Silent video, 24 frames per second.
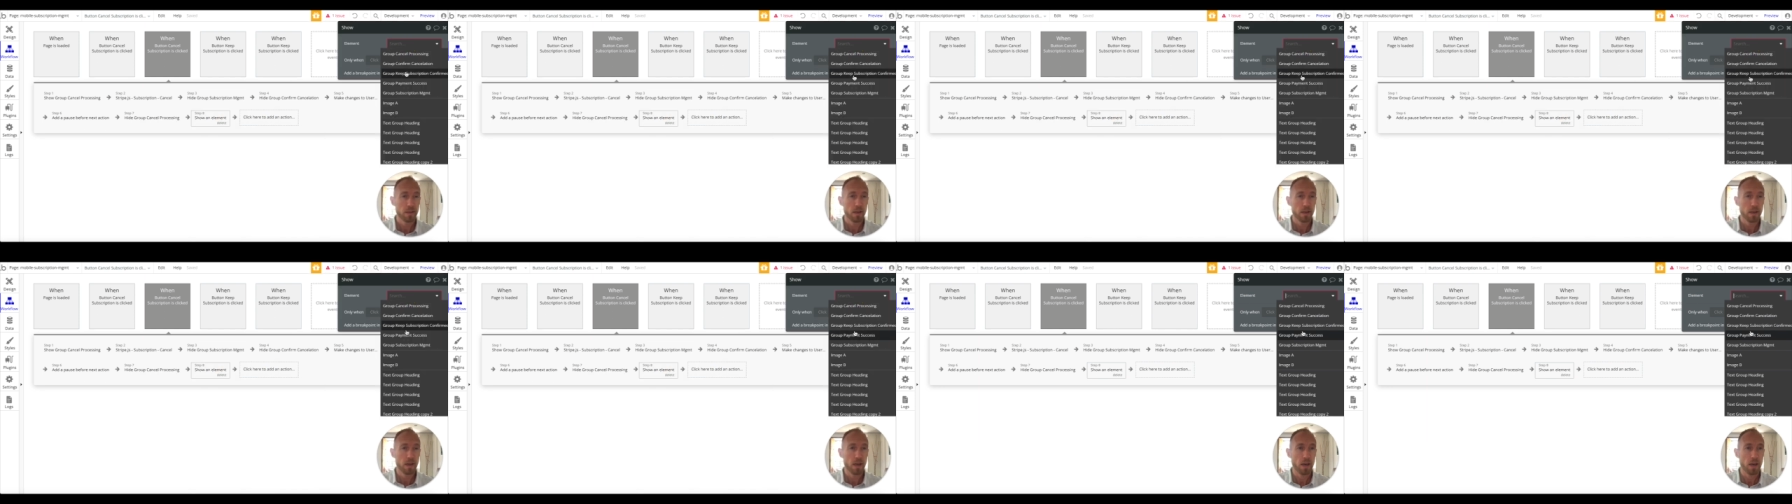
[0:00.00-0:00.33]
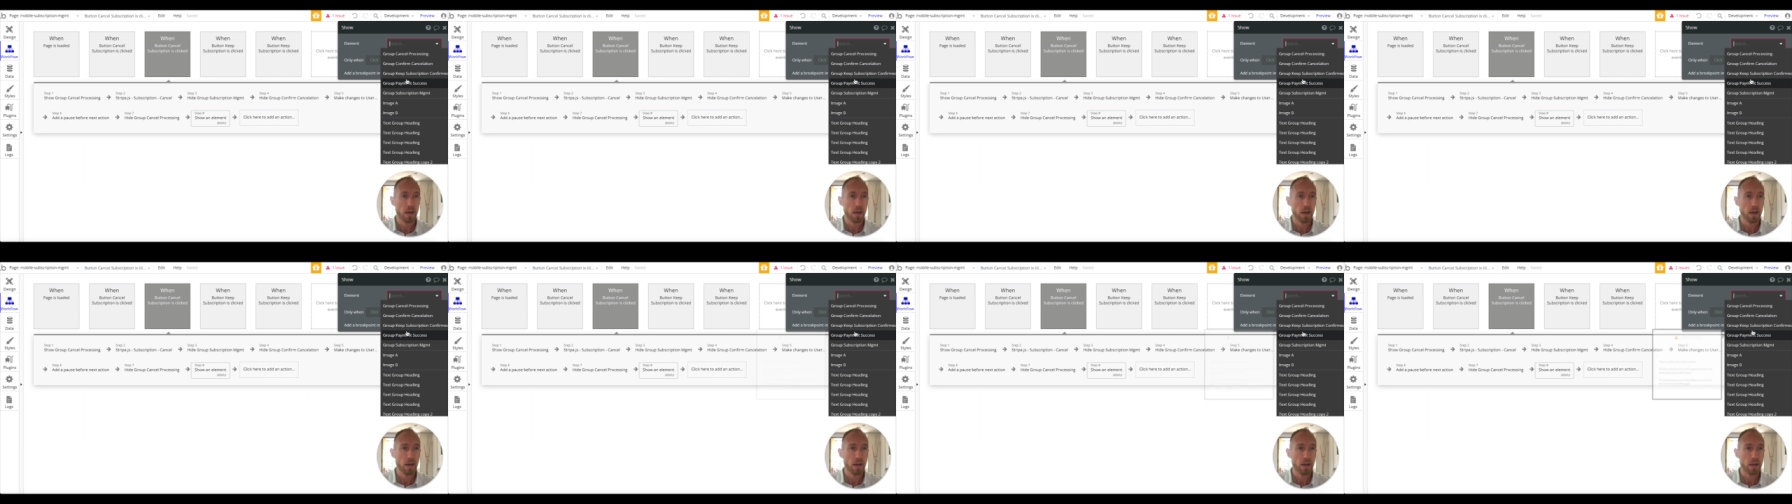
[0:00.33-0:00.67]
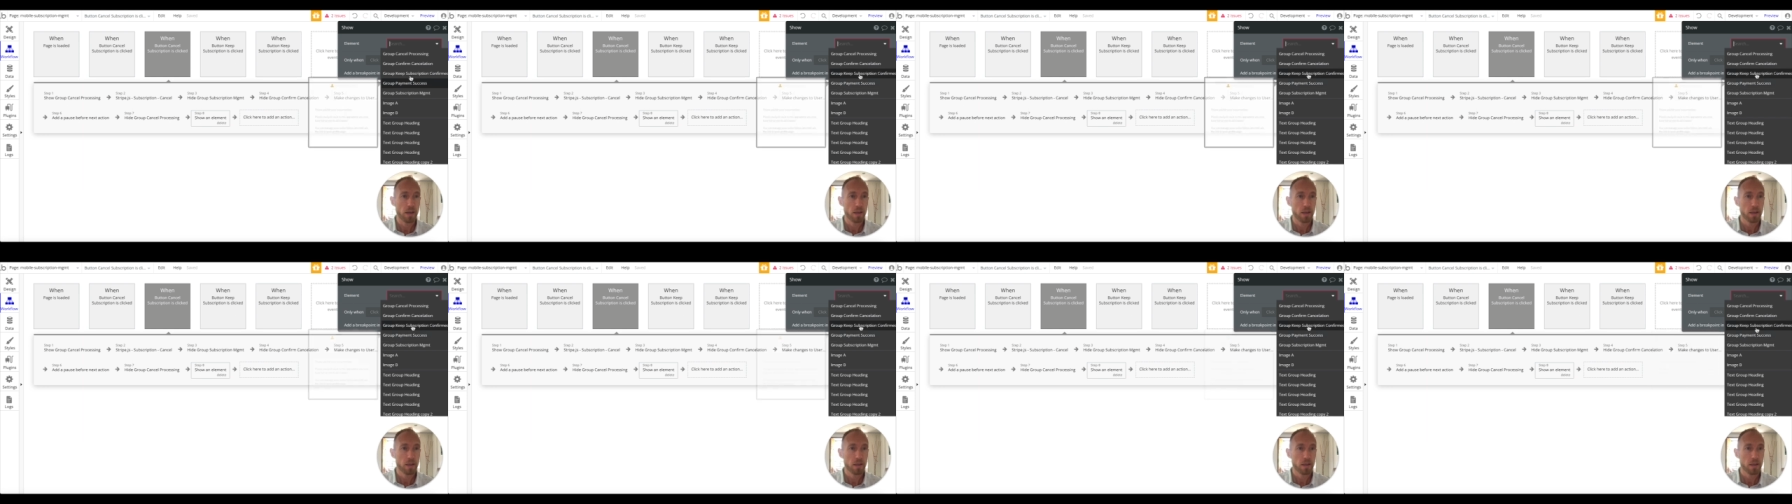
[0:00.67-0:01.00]
uh,
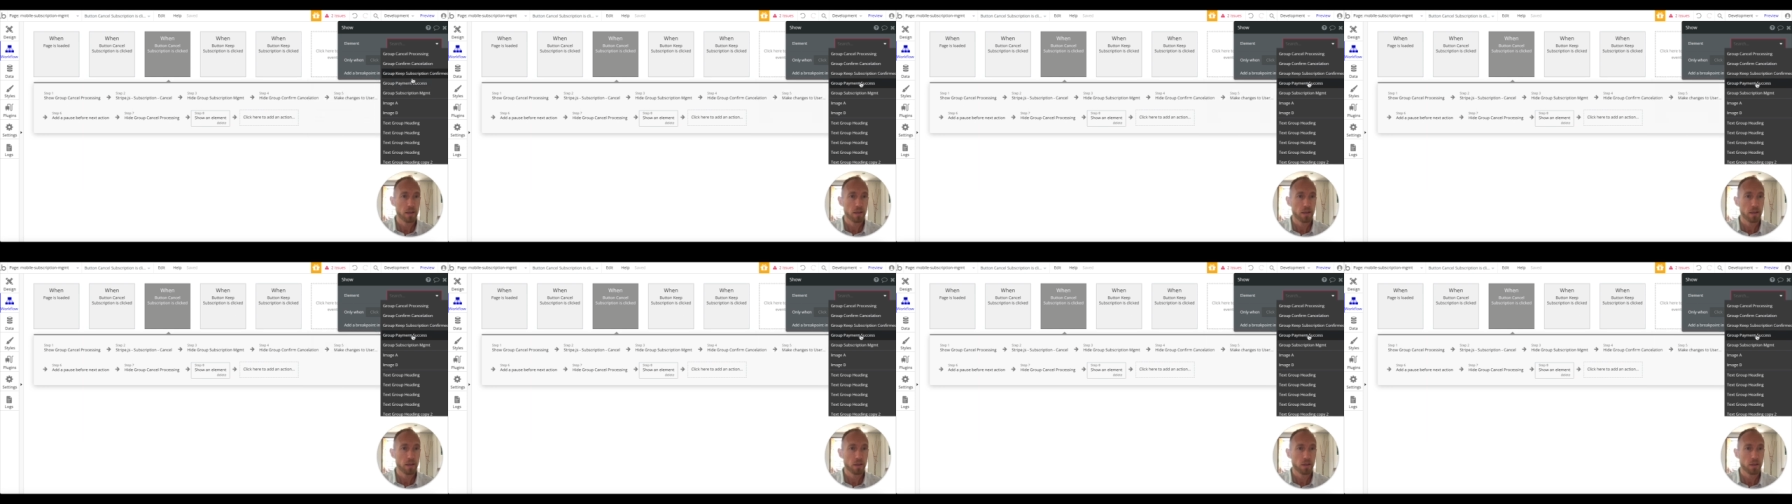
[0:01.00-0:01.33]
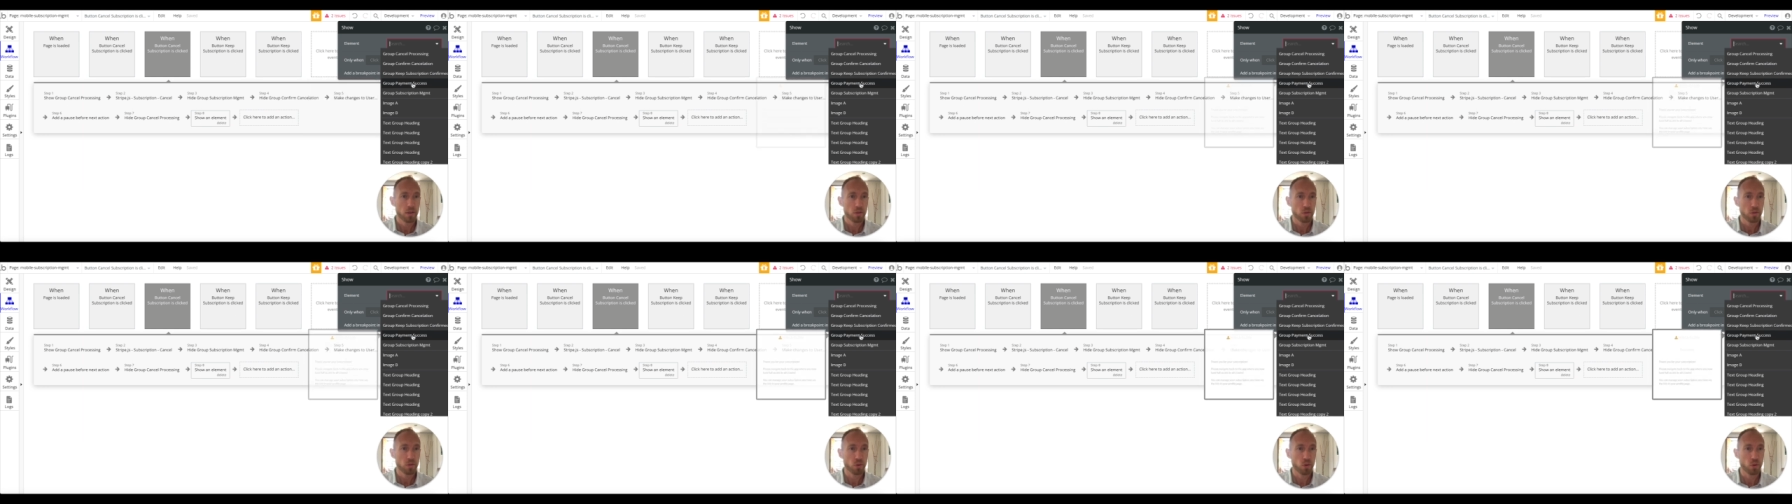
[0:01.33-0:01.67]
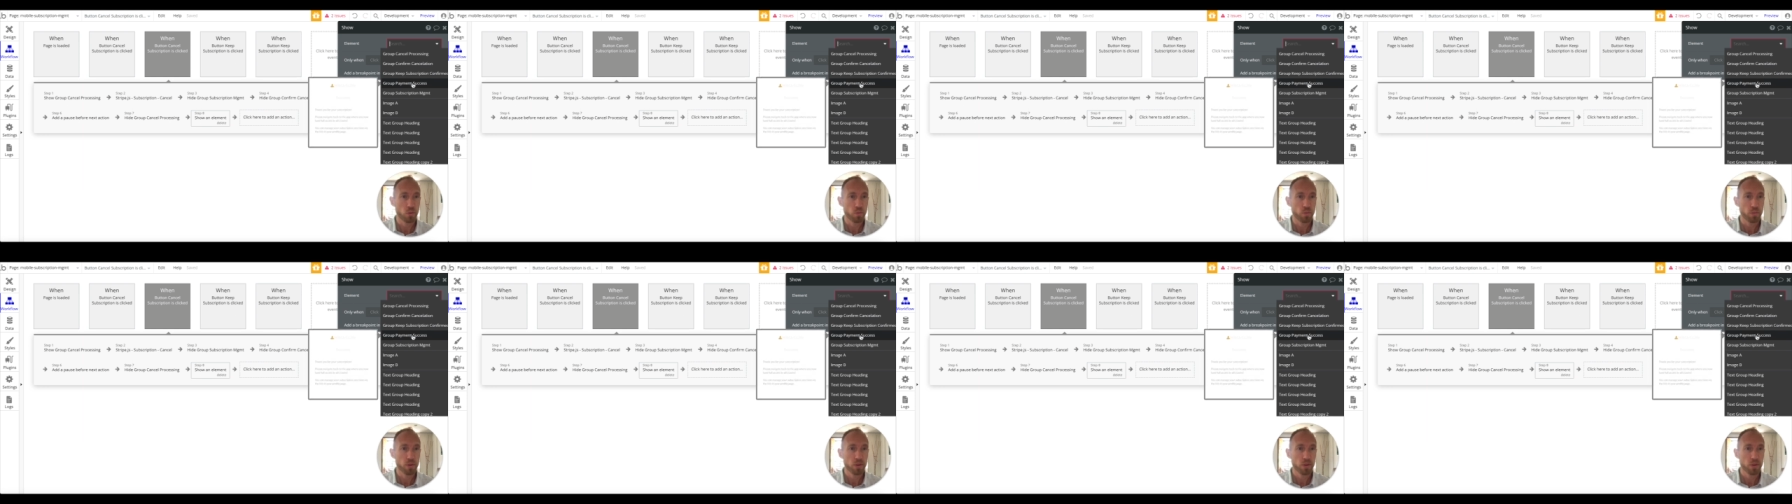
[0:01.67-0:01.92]
group